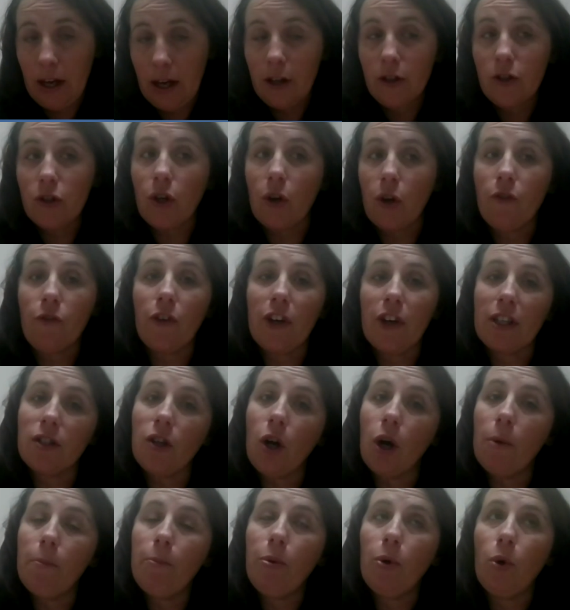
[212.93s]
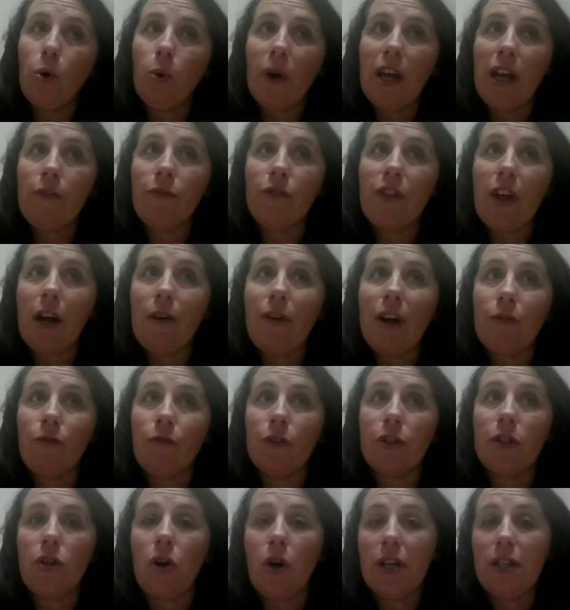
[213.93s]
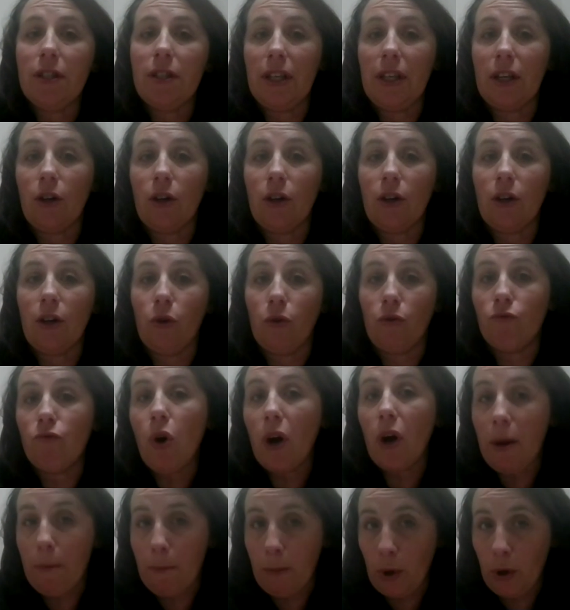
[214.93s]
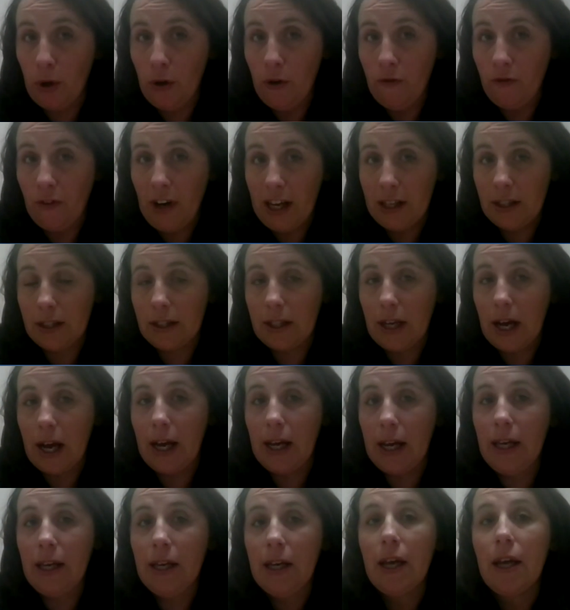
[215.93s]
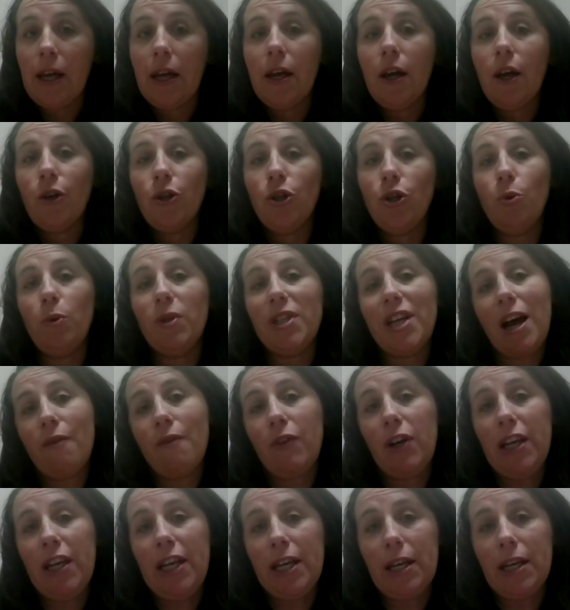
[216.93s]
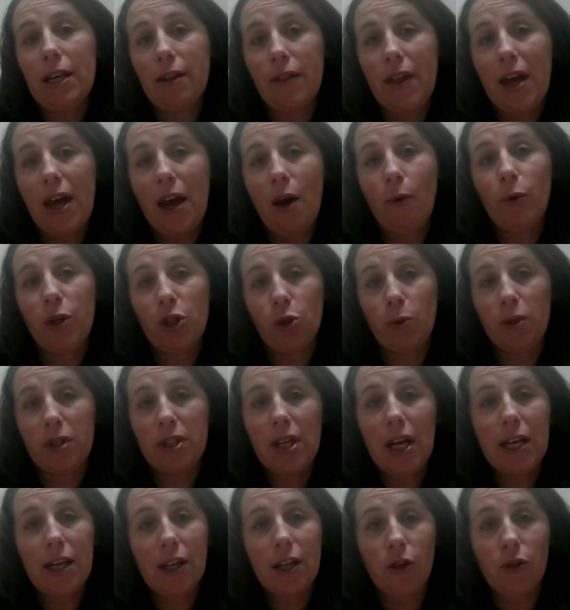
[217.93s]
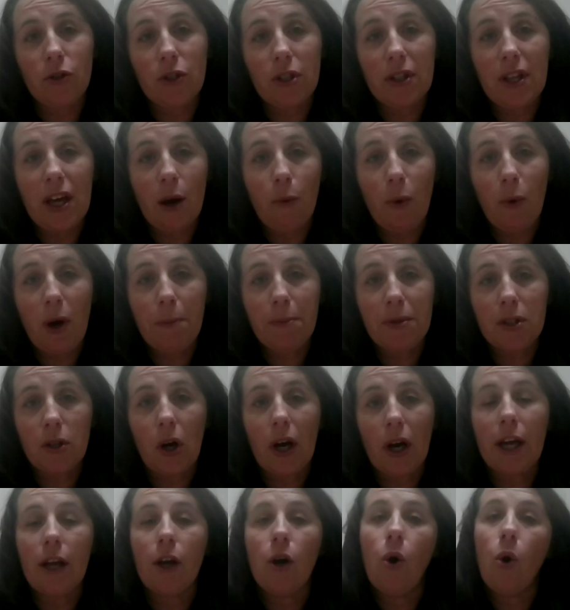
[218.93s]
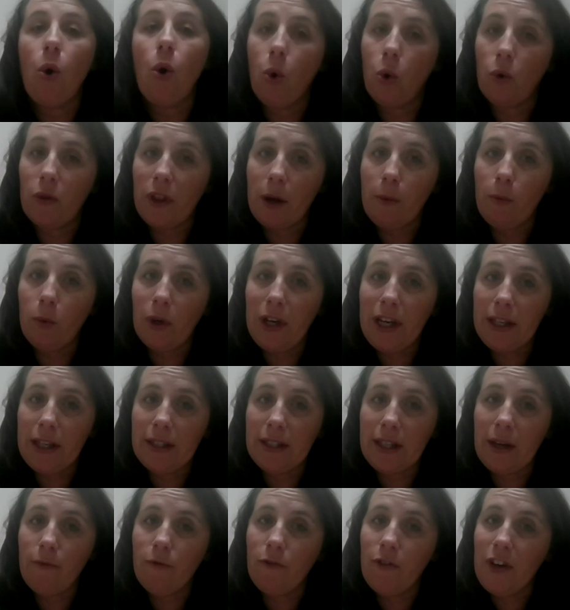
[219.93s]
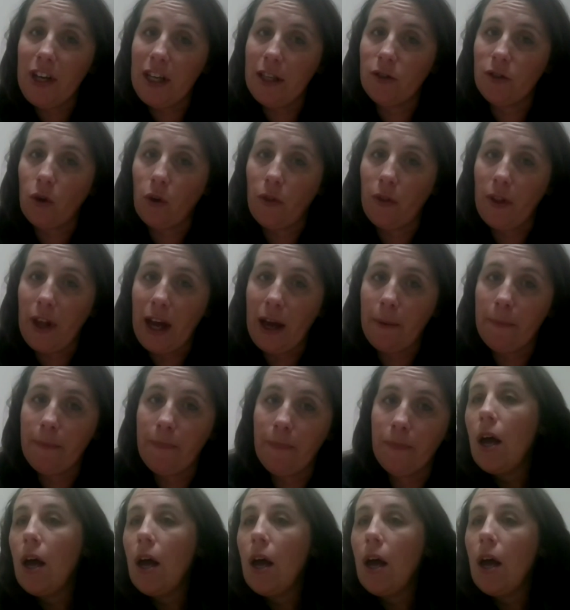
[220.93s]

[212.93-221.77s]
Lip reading: So for example, if they're advertising on Rightmove, let's say, you would have a link there which would take you to their website, or they will list them fees on there.